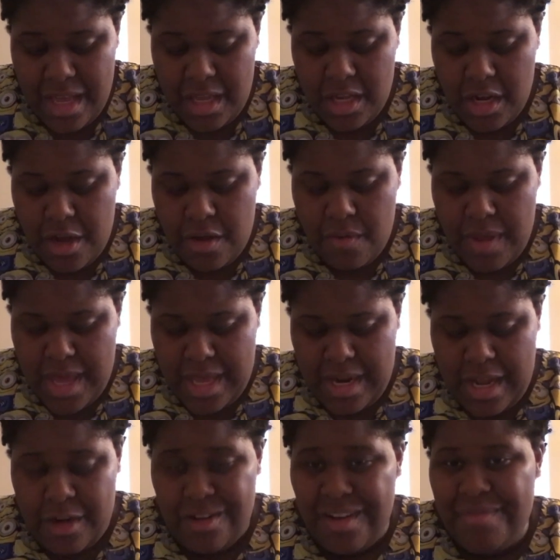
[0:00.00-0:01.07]
and
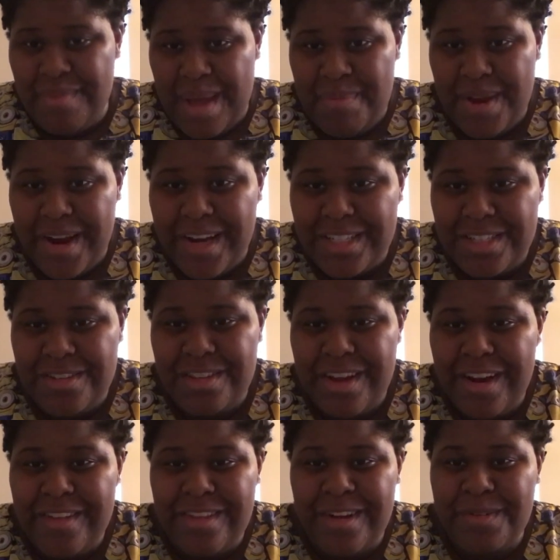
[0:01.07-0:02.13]
I know if my parents are
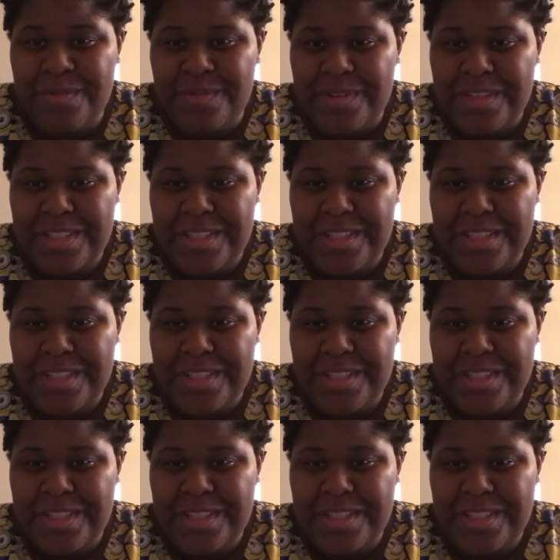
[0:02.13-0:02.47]
there,